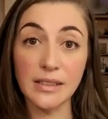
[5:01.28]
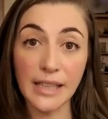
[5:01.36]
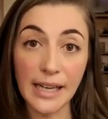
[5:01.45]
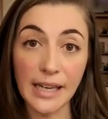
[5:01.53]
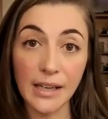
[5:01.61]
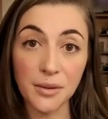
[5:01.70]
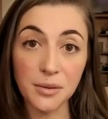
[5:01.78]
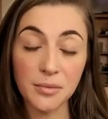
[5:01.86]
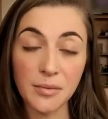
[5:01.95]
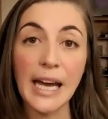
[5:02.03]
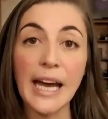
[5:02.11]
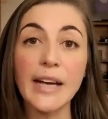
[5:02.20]
now,
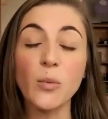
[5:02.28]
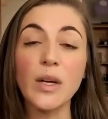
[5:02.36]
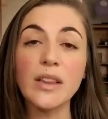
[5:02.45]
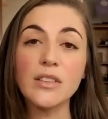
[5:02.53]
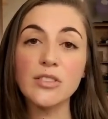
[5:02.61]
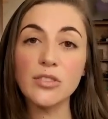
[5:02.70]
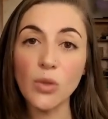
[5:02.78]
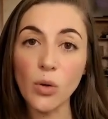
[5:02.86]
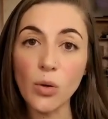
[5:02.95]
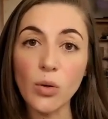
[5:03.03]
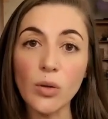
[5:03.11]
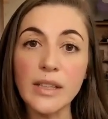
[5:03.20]
and what the
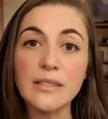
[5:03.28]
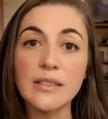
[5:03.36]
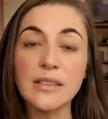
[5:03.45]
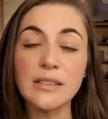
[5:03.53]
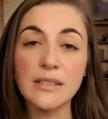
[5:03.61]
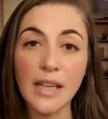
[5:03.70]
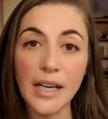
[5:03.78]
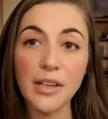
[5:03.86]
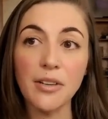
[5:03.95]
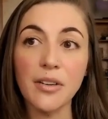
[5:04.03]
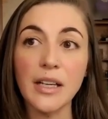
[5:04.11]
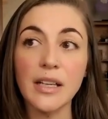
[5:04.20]
soul is
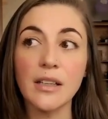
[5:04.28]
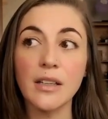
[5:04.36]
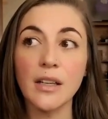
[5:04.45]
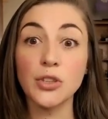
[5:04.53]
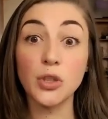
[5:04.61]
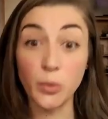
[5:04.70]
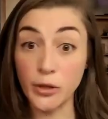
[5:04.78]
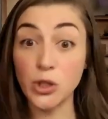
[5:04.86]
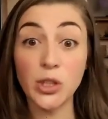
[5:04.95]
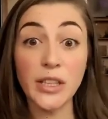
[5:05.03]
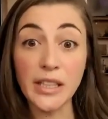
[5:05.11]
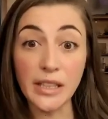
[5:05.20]
desiring to
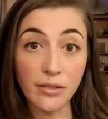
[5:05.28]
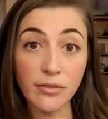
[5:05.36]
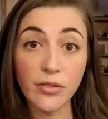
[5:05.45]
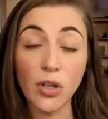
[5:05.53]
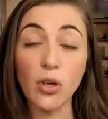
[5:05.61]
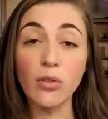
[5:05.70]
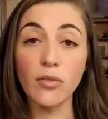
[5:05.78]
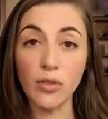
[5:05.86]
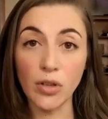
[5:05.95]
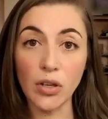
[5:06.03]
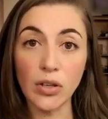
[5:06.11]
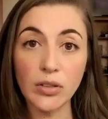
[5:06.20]
achieve
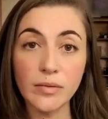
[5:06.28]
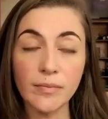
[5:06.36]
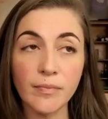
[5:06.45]
overall,